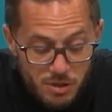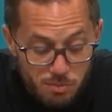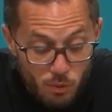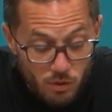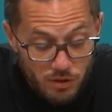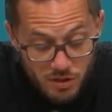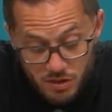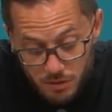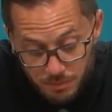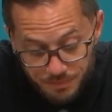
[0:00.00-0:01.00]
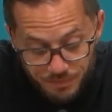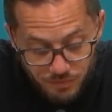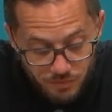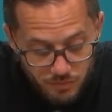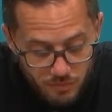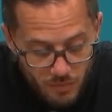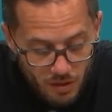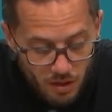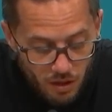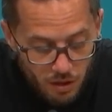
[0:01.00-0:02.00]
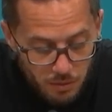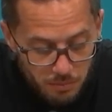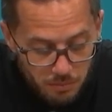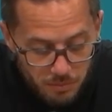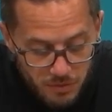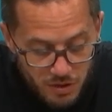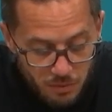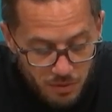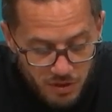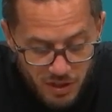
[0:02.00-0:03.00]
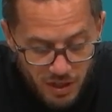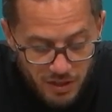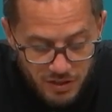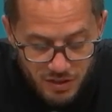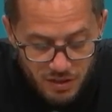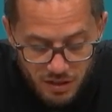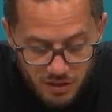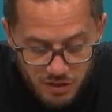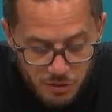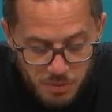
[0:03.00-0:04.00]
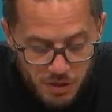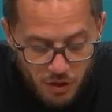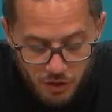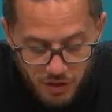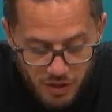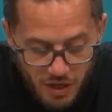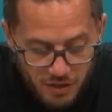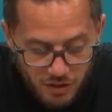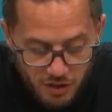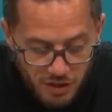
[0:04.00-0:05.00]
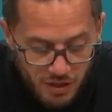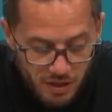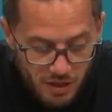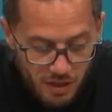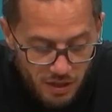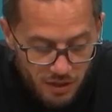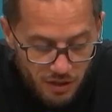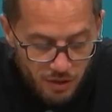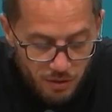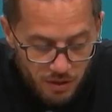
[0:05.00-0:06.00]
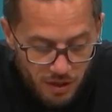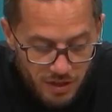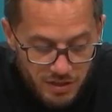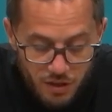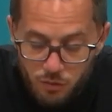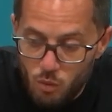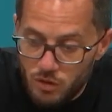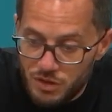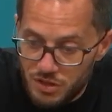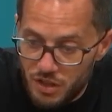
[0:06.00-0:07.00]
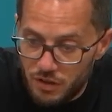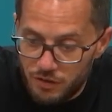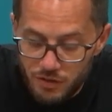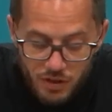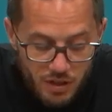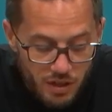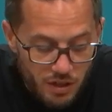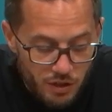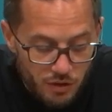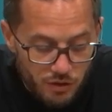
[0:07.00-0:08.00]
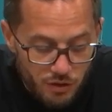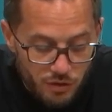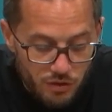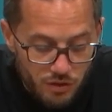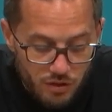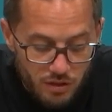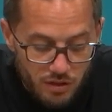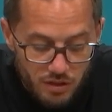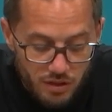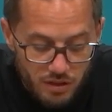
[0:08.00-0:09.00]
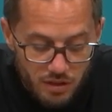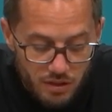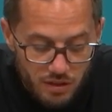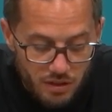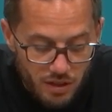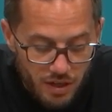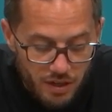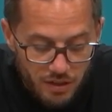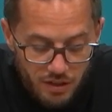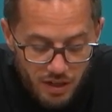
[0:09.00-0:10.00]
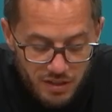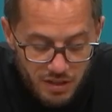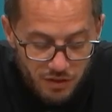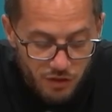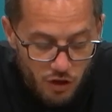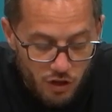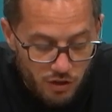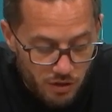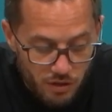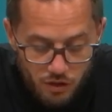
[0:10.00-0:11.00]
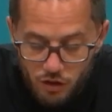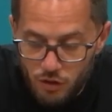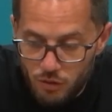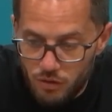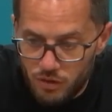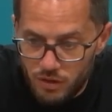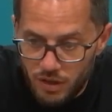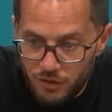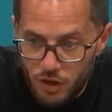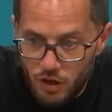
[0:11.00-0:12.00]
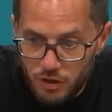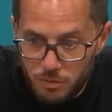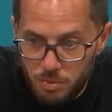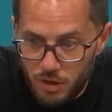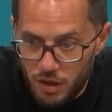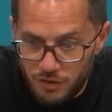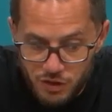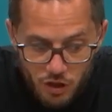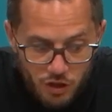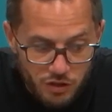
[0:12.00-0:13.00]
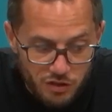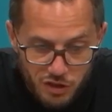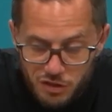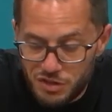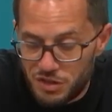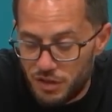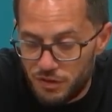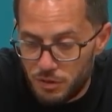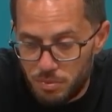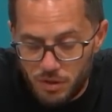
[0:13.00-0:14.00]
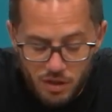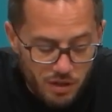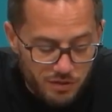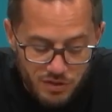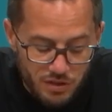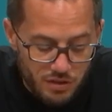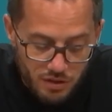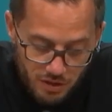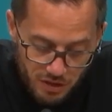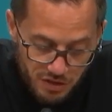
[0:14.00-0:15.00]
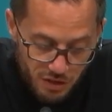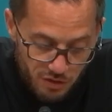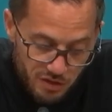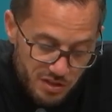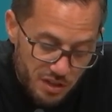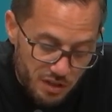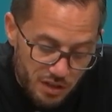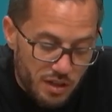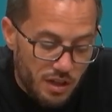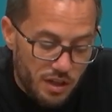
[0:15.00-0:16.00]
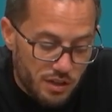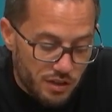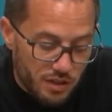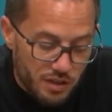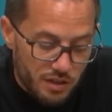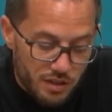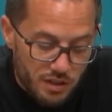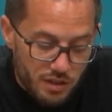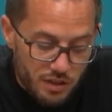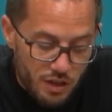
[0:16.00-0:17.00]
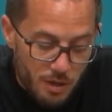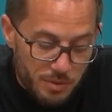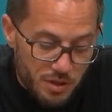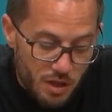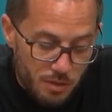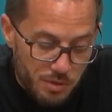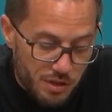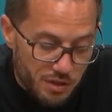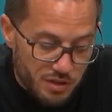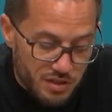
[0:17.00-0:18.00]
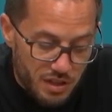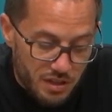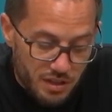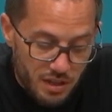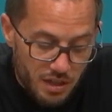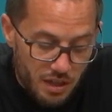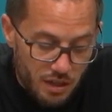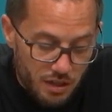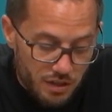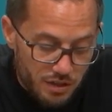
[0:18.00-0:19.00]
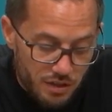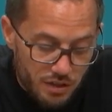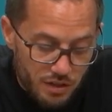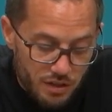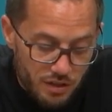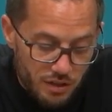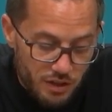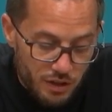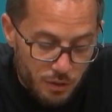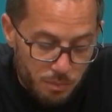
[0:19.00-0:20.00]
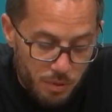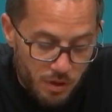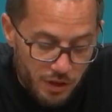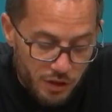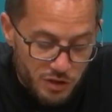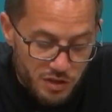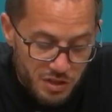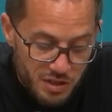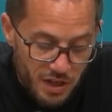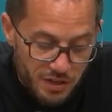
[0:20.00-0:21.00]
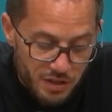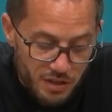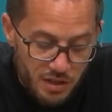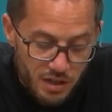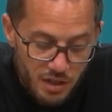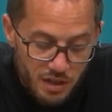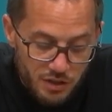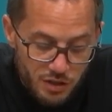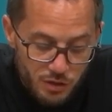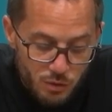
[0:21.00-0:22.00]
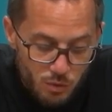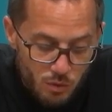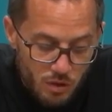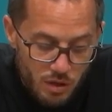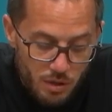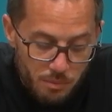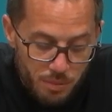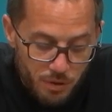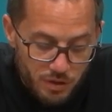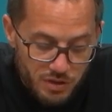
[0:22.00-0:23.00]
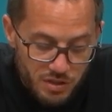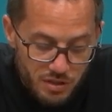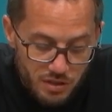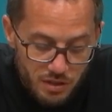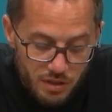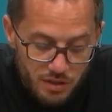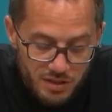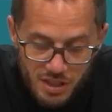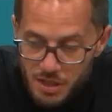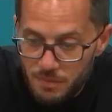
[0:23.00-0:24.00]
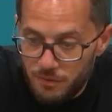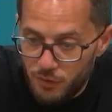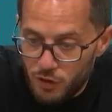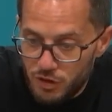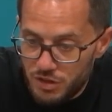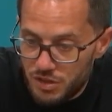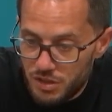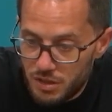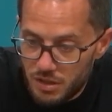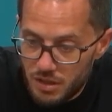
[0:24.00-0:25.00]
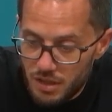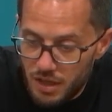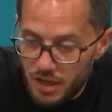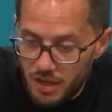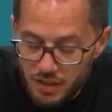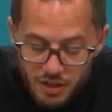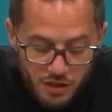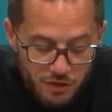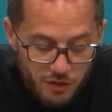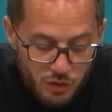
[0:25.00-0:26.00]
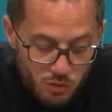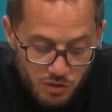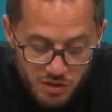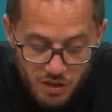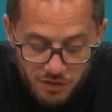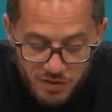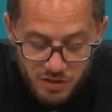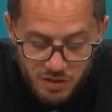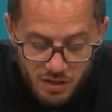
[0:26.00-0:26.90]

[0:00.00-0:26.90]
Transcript: sports, some of the guys speak on it candidly, guys that have won stuff, and guys that have gone to the playoffs, gone and done stuff in the playoffs, and et cetera, et cetera. The common denominator is that, you know, players decided to put team first and individual stuff